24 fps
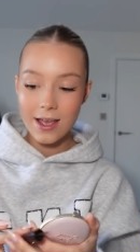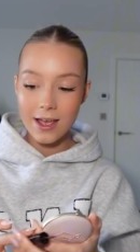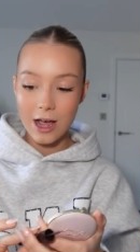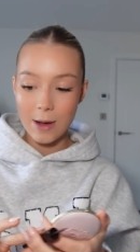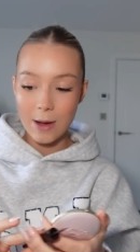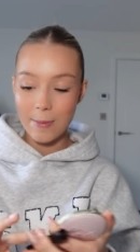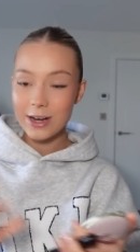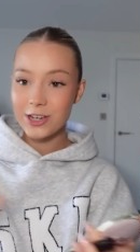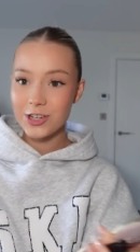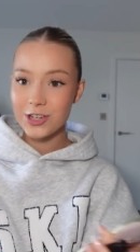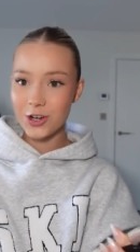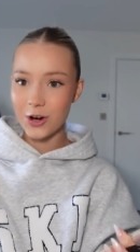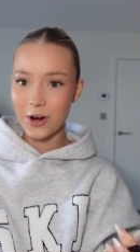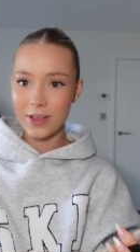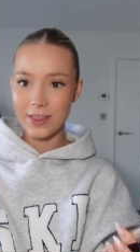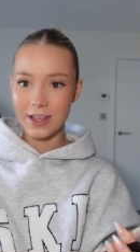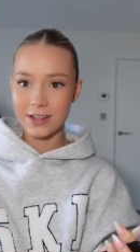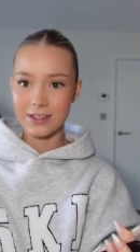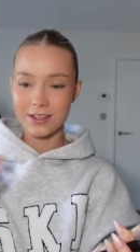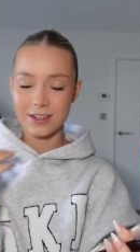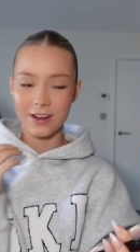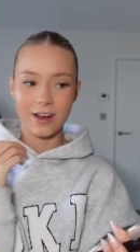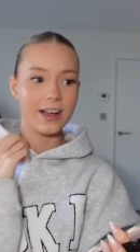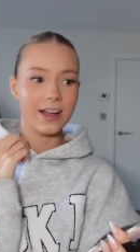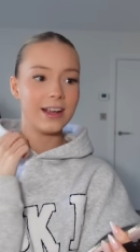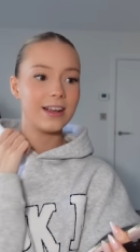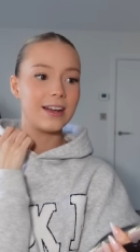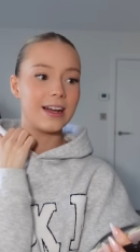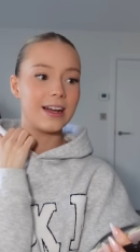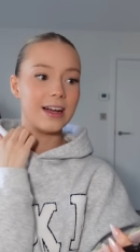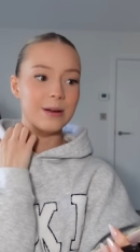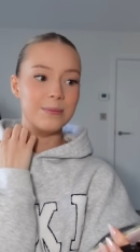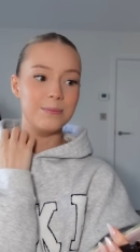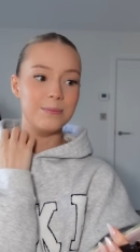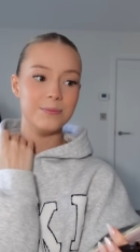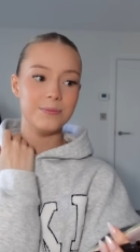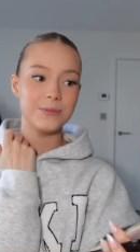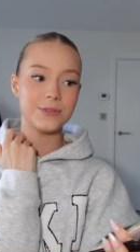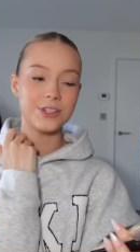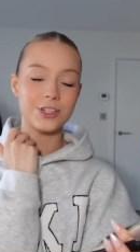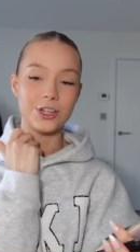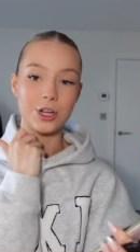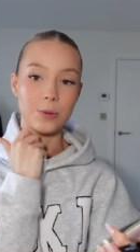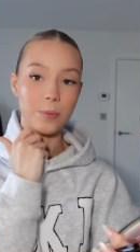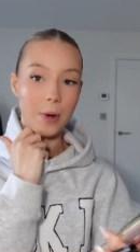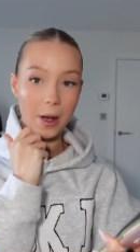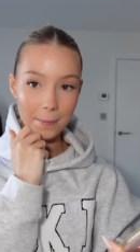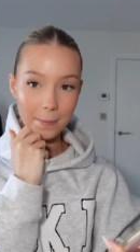I'm actually going there tonight um to
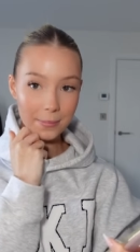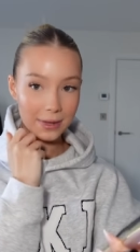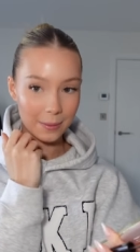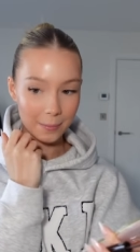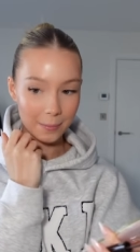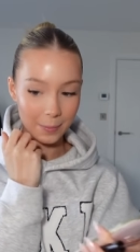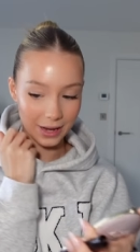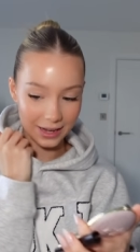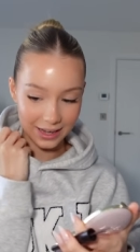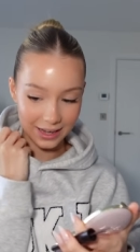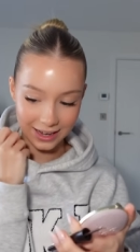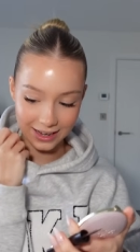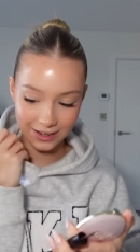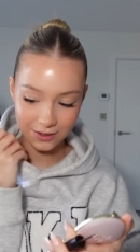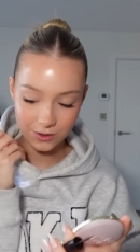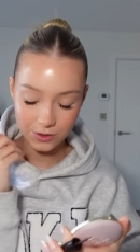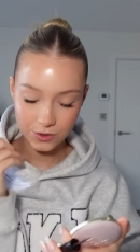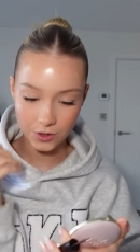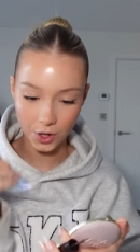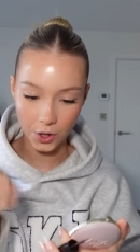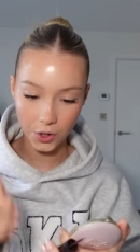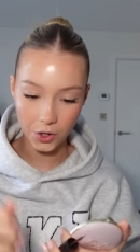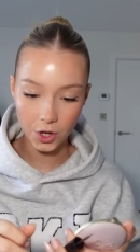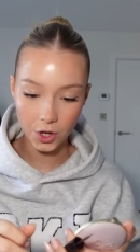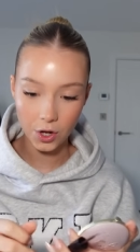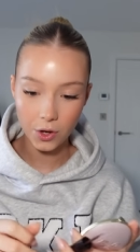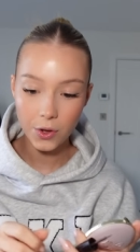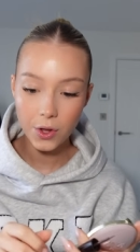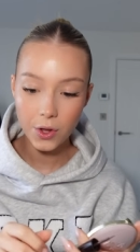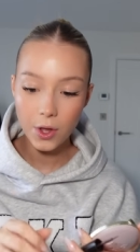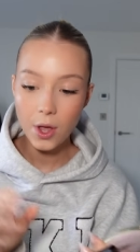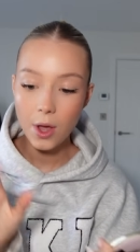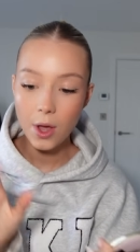do pumpkin picking so cute